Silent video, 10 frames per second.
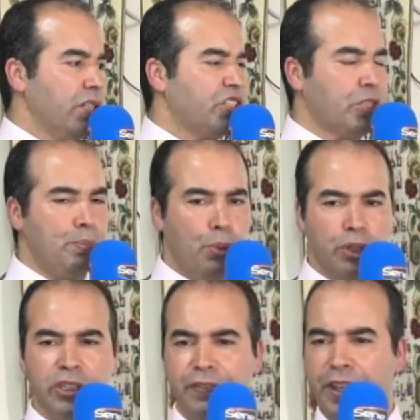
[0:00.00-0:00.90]

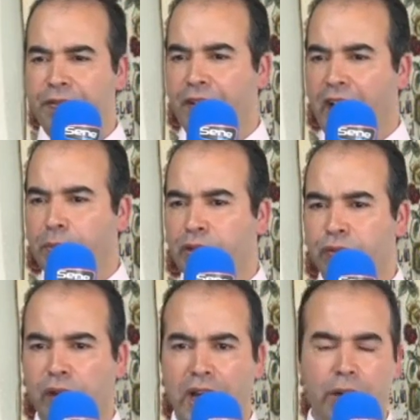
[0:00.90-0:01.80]
supportive environment
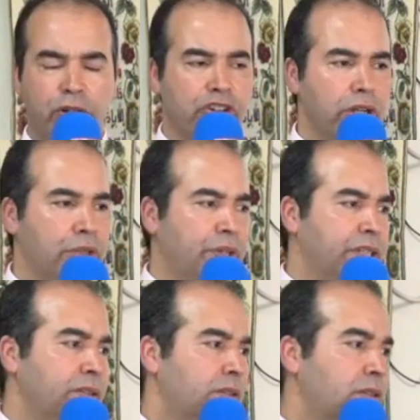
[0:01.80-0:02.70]
for our
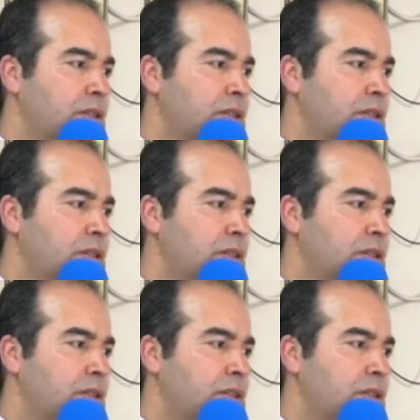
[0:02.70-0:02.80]
children.